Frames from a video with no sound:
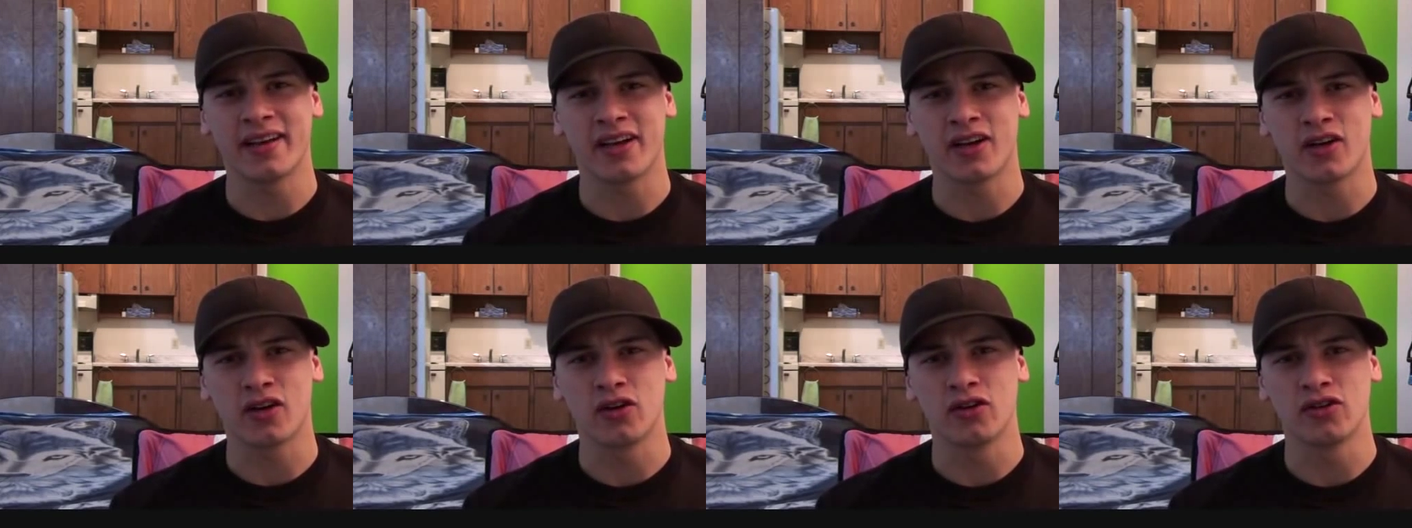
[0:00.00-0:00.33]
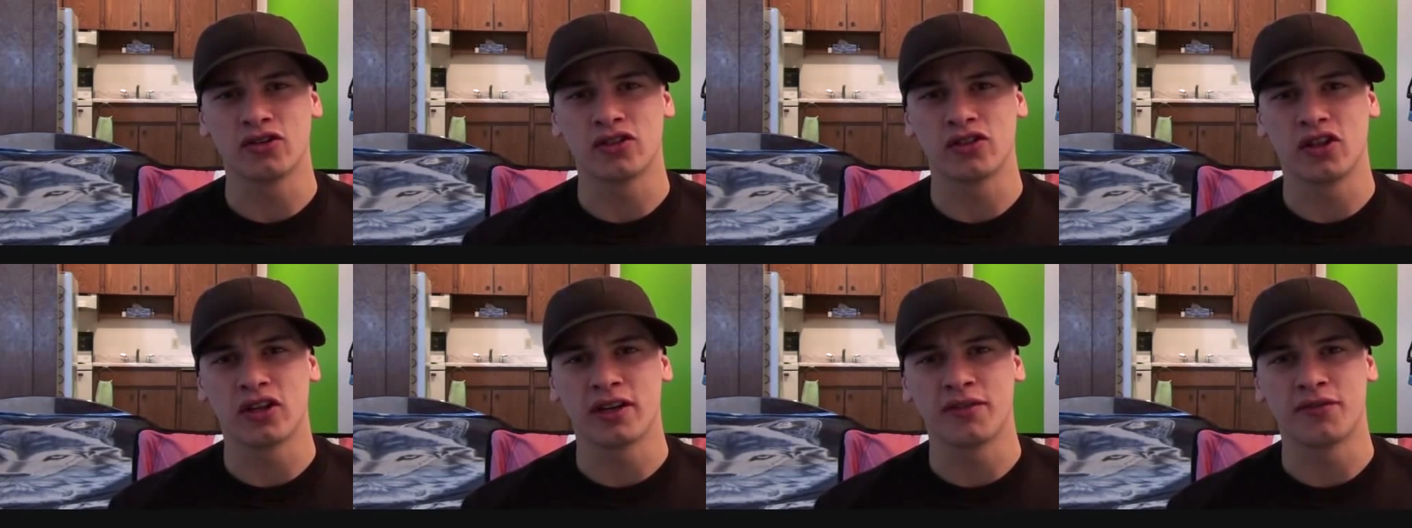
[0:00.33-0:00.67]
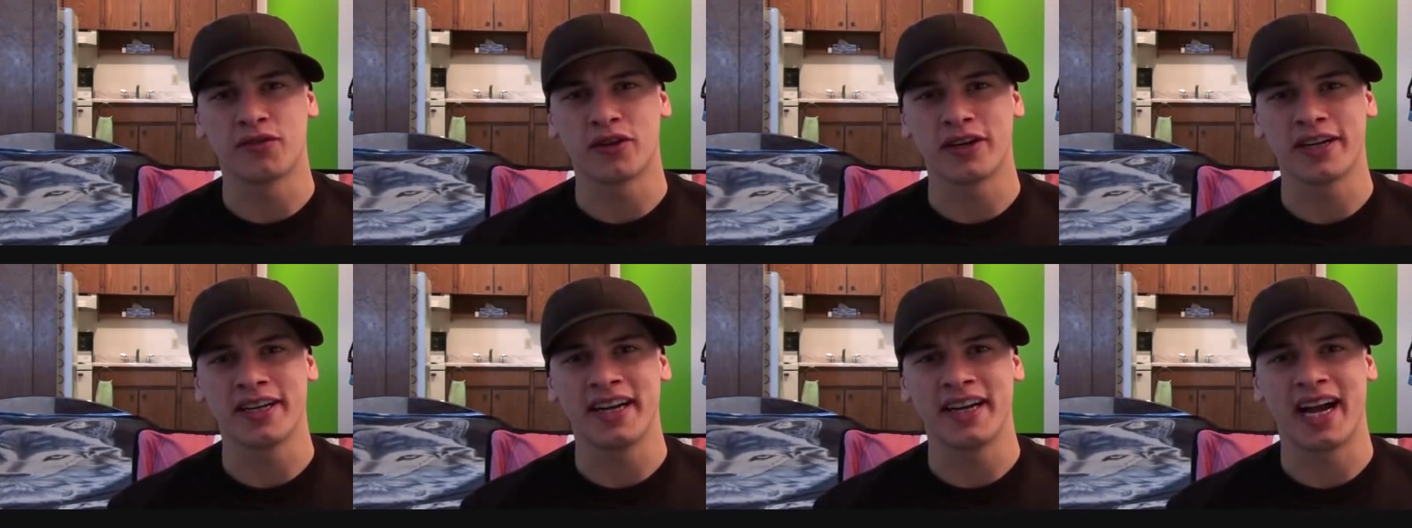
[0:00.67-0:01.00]
a girl's looking
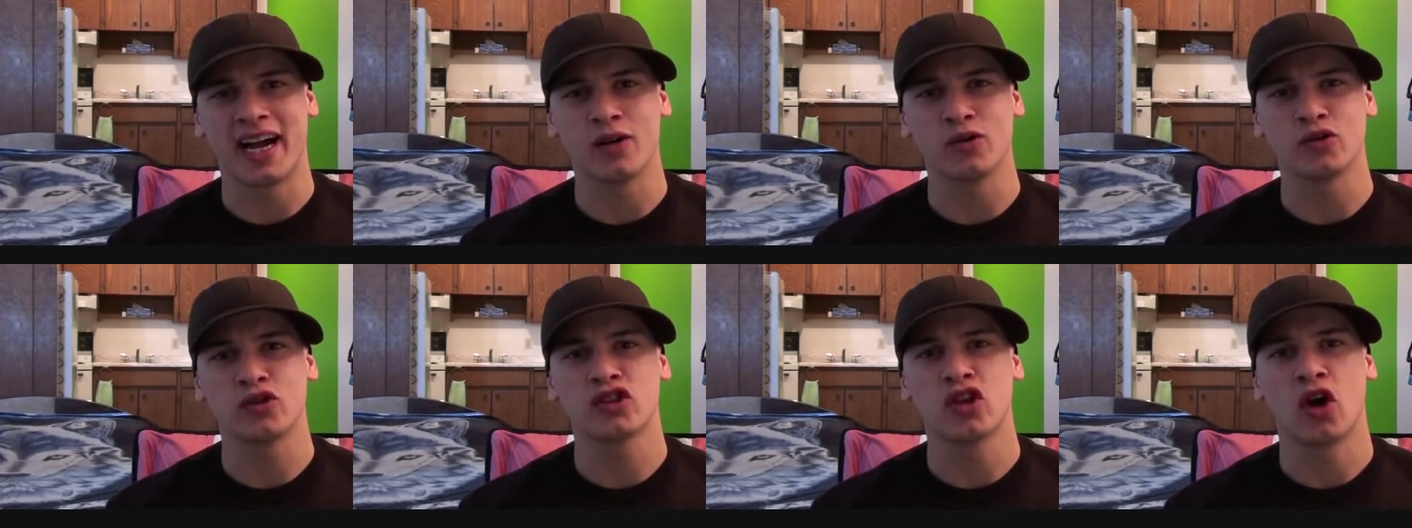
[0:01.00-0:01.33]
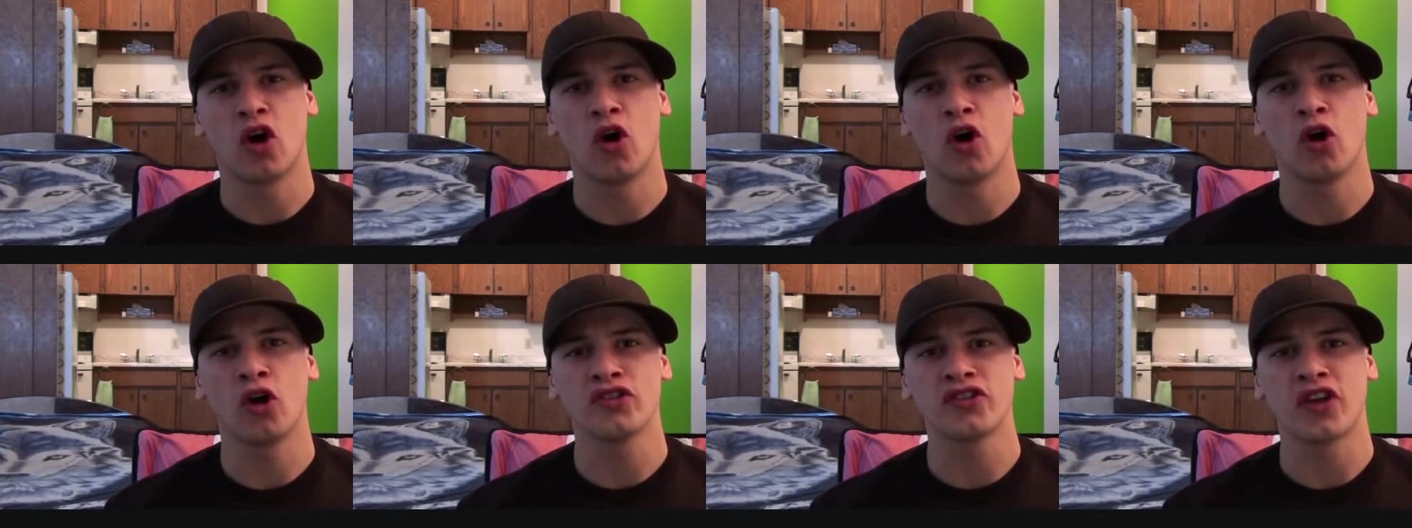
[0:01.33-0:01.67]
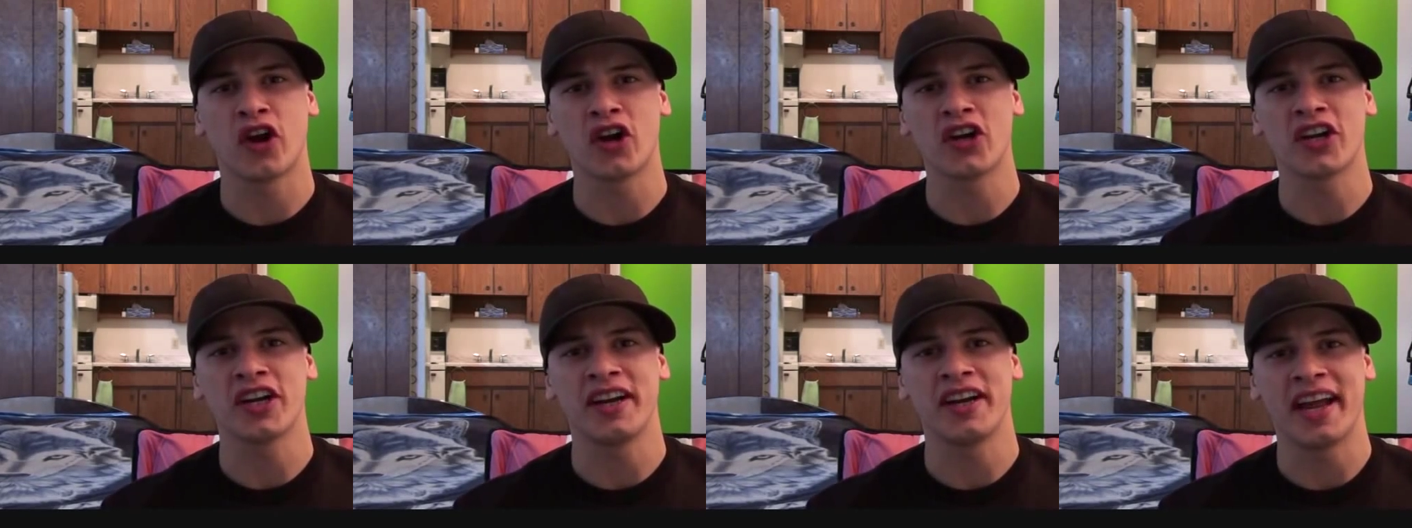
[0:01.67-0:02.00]
for a guy who's tall,
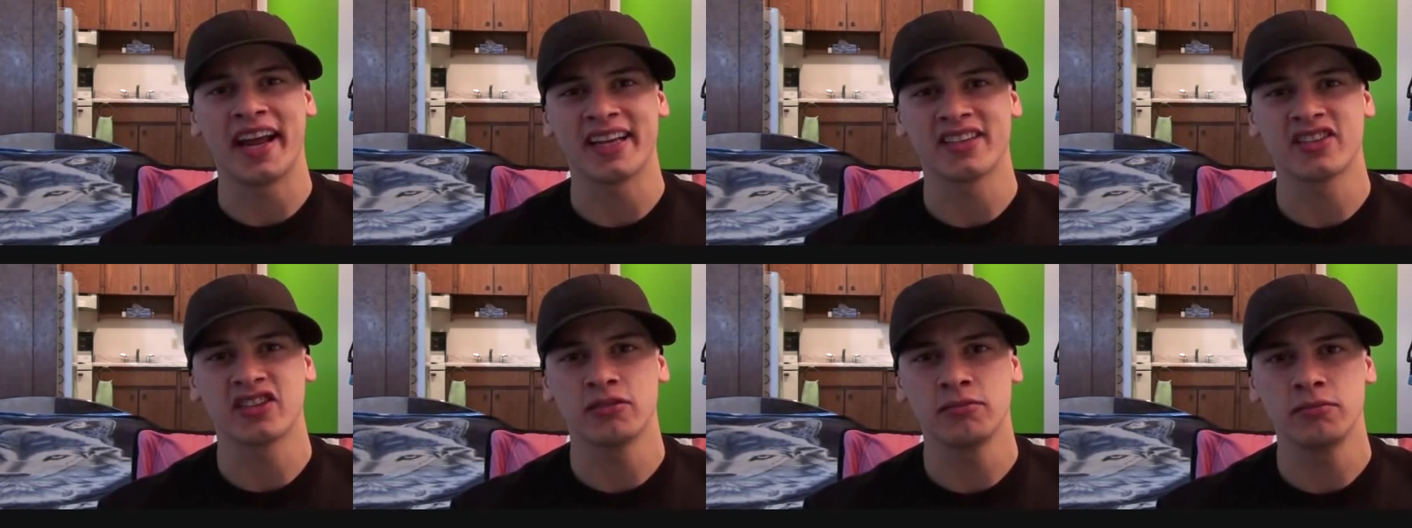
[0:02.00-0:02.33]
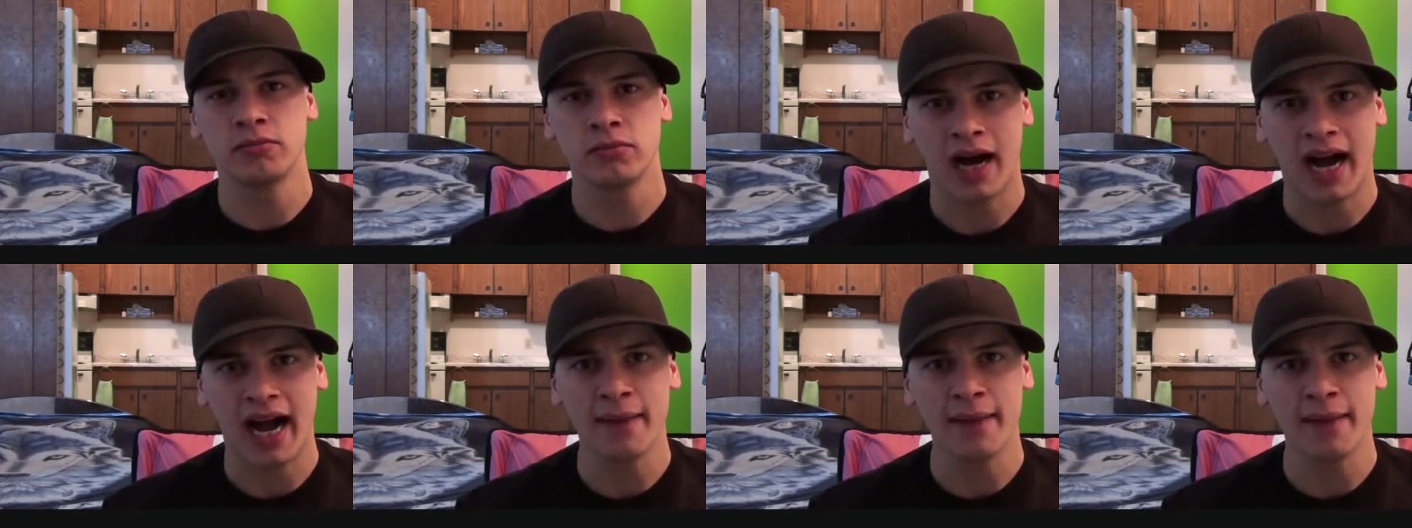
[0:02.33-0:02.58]
dark, and handsome?